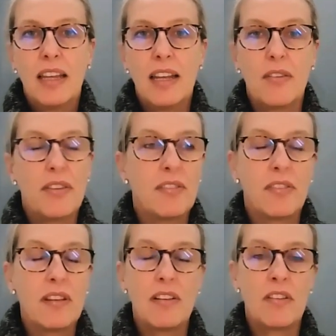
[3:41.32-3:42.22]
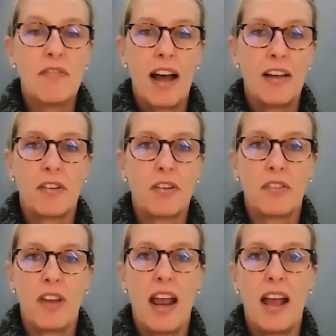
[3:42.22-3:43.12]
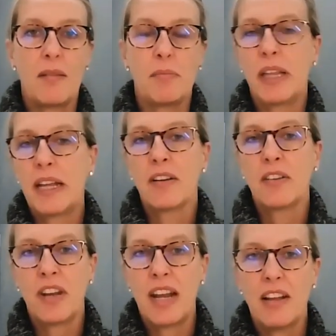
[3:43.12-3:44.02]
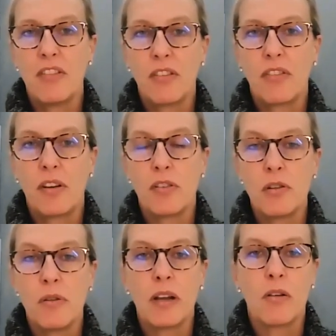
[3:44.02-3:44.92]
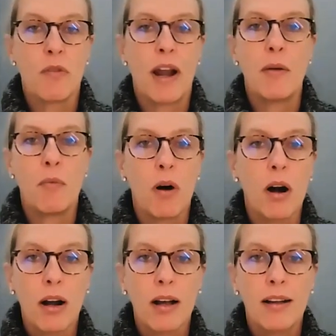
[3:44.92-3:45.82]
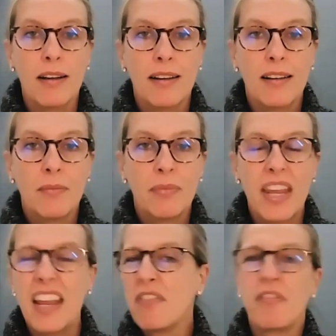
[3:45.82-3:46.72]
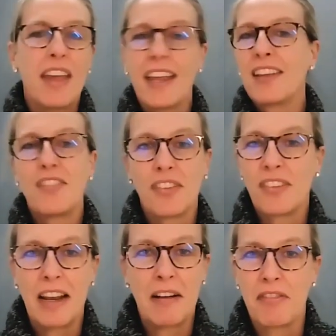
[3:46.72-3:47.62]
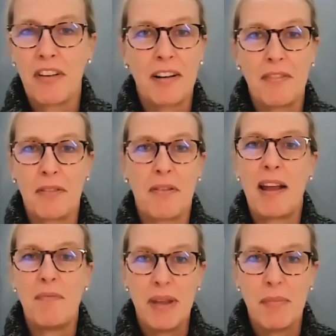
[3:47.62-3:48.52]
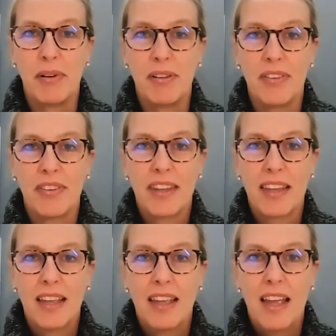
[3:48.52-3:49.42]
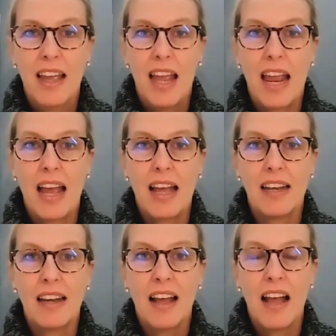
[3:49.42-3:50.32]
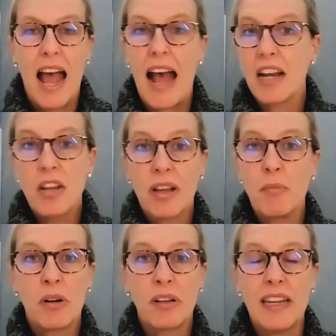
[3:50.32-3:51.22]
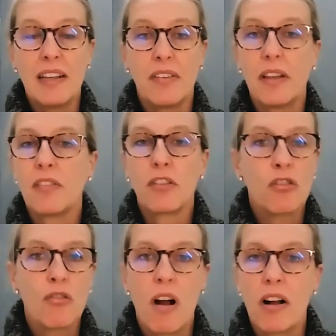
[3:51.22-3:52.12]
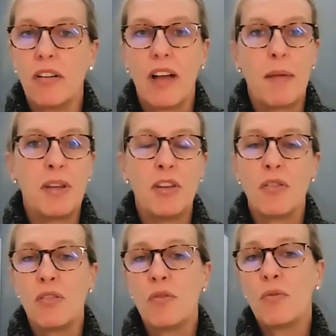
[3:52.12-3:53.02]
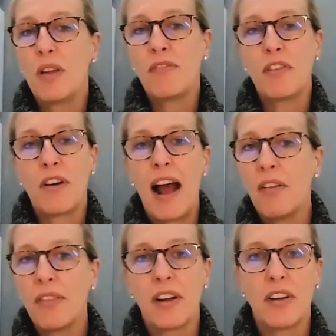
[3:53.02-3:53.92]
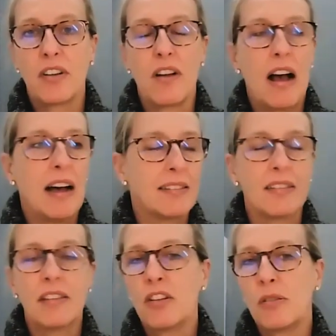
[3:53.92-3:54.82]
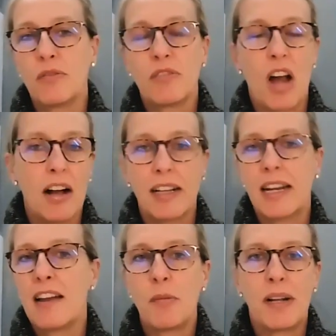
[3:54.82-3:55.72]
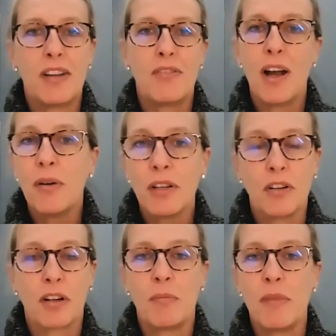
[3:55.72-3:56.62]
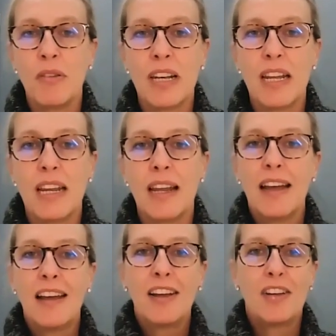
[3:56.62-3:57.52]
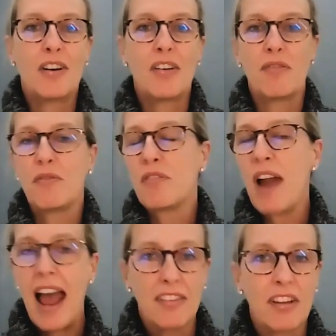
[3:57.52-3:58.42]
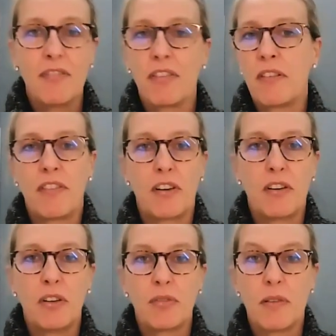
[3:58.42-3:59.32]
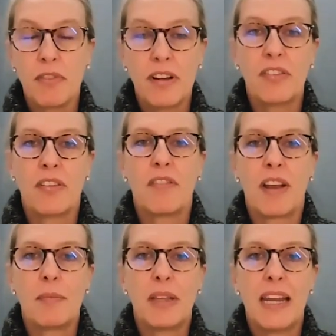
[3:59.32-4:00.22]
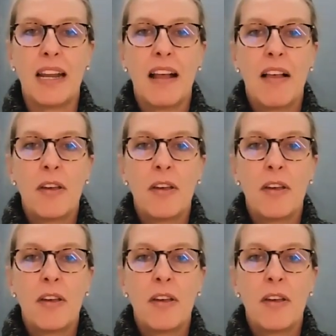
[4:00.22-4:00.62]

you know, these advisors and planners and agents, they're doing great work if they can just get in front of the right people. And how do you get more leads? It's a struggle. I mean, you if you're out there, you're hustling, you're talking to everybody you know in your community, you're asking for referrals from friends and family,